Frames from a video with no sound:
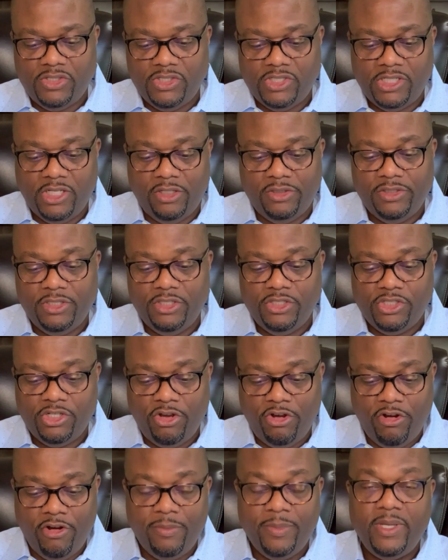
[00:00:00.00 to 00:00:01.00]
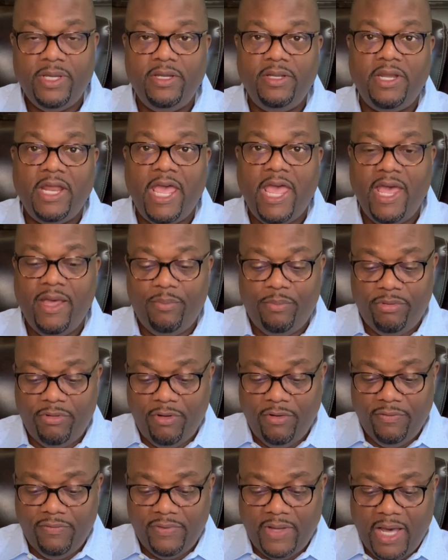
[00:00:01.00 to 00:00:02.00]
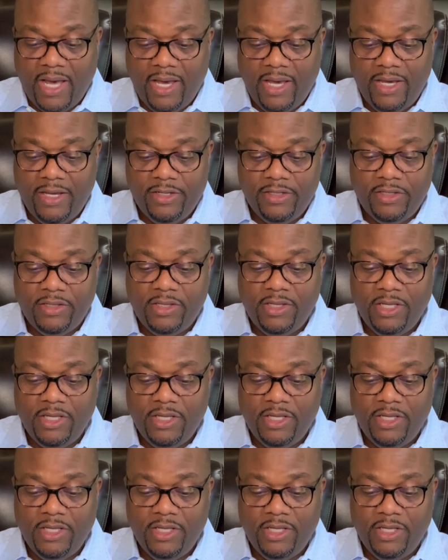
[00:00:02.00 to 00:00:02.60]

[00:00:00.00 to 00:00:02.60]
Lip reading: shall determine and provide